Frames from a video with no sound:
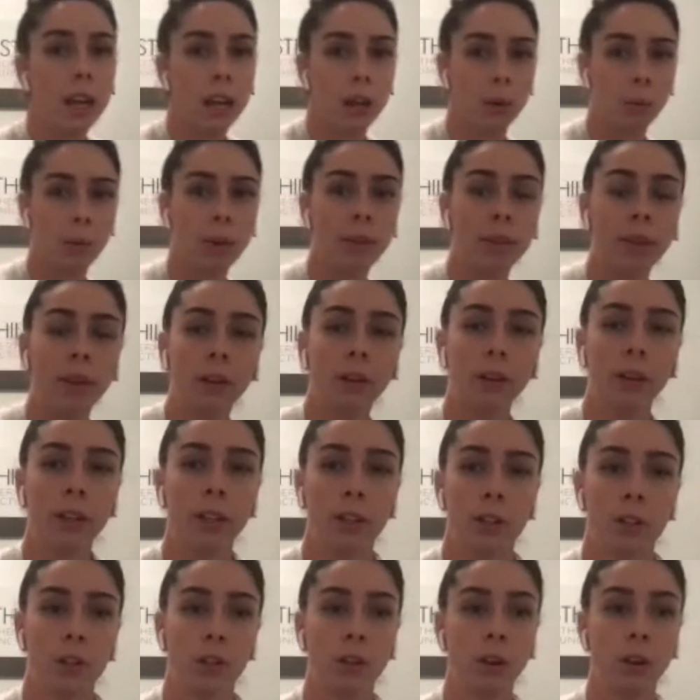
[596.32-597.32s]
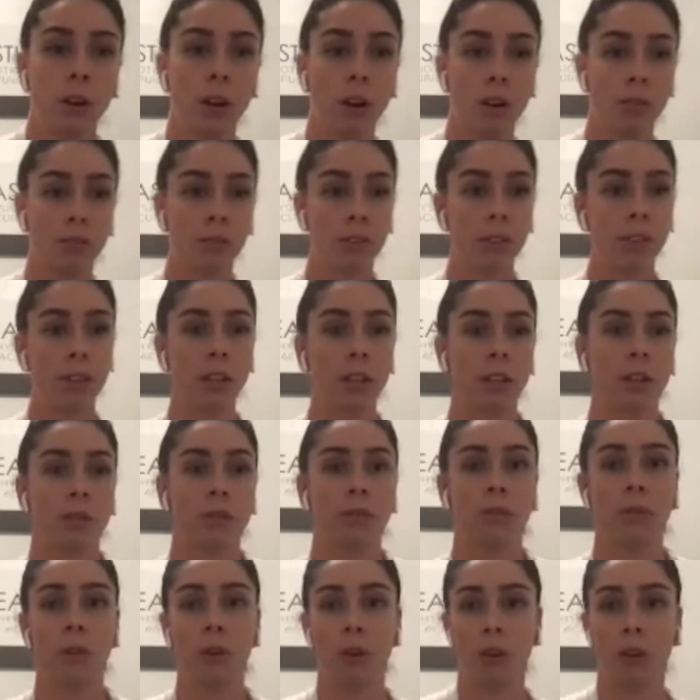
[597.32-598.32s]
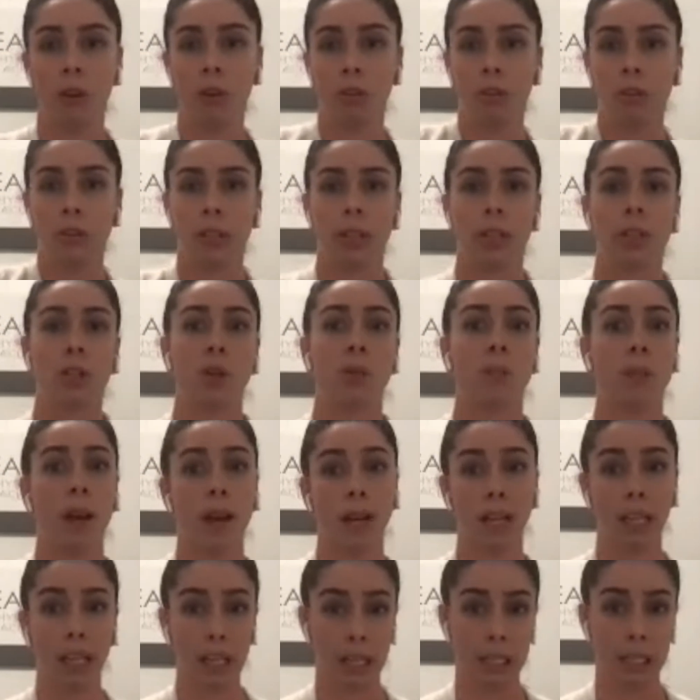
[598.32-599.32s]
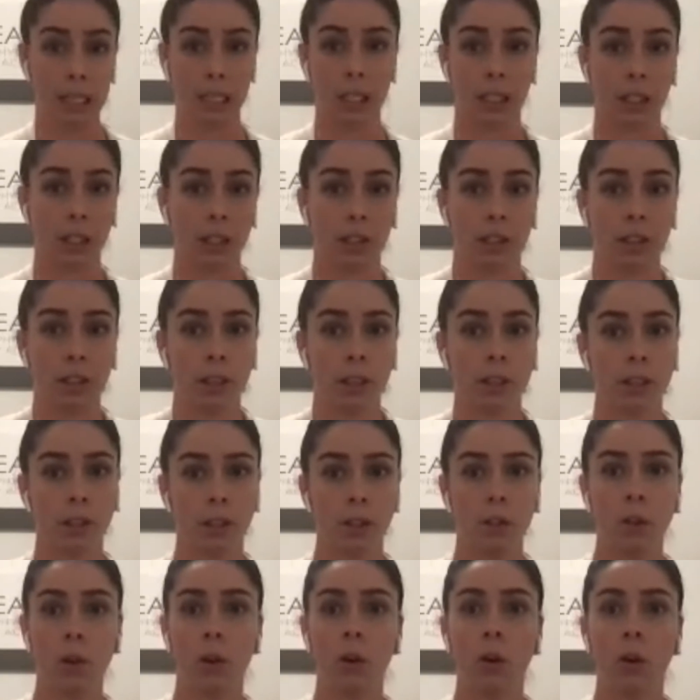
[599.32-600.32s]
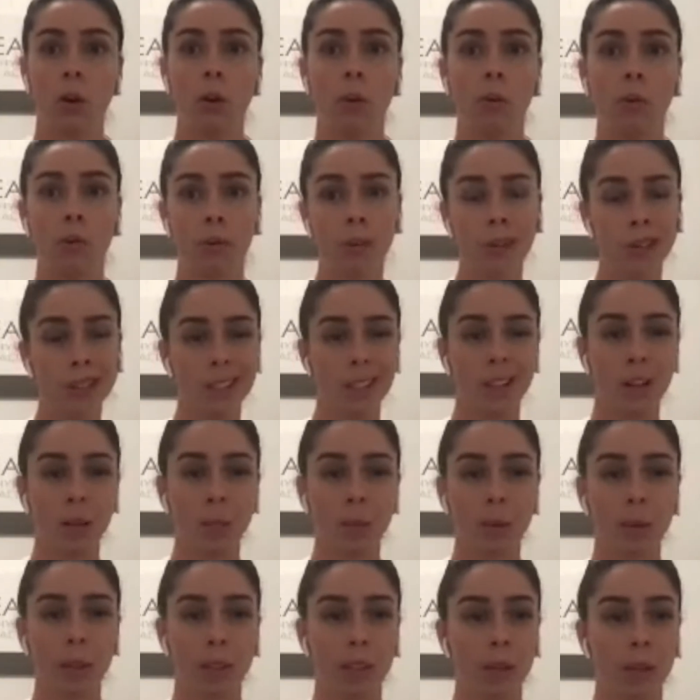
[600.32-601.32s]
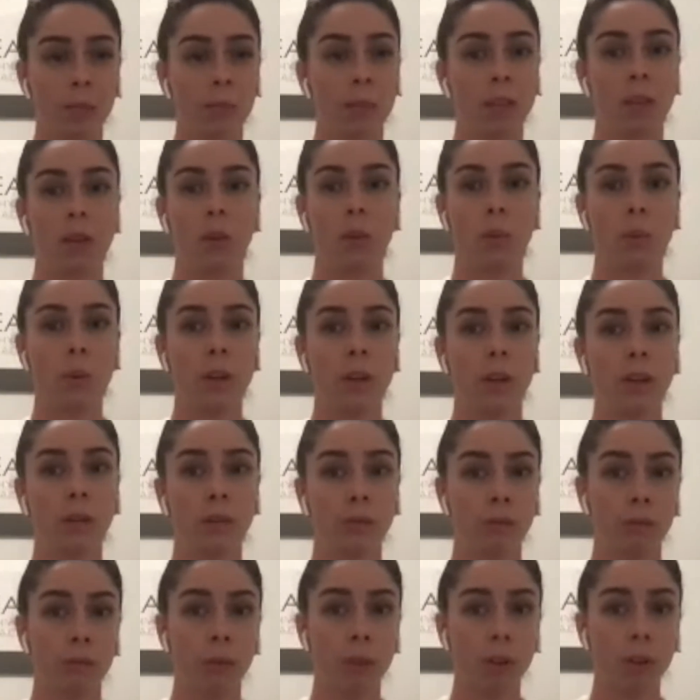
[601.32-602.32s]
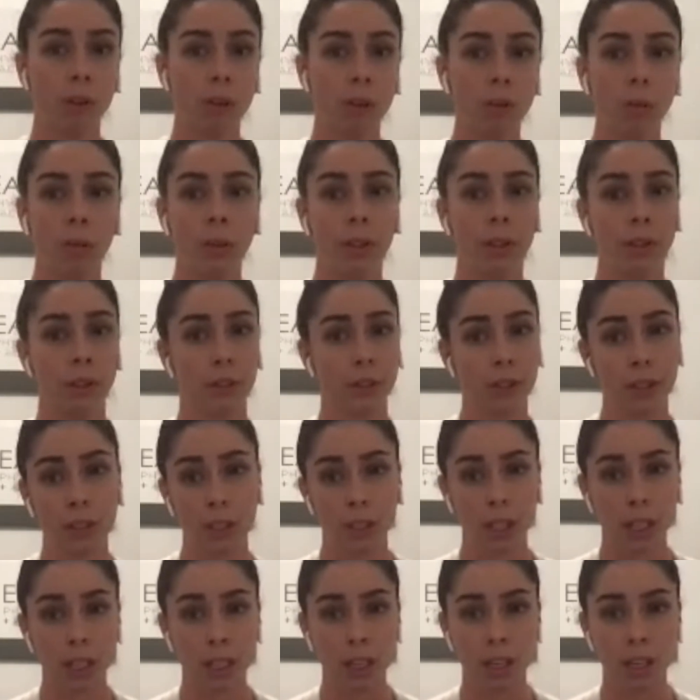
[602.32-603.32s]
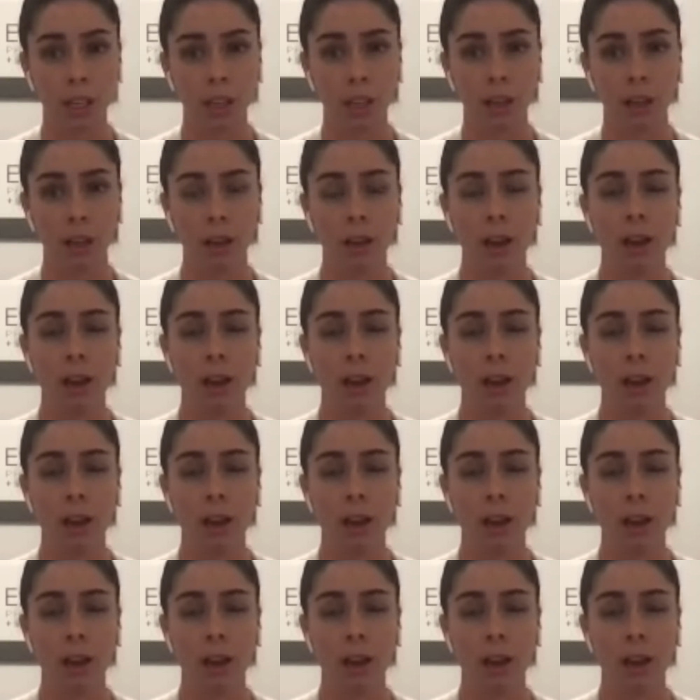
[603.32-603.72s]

When they're injured, often it involves a traumatic incident. So for example, it can be a weird fall when you're skiing,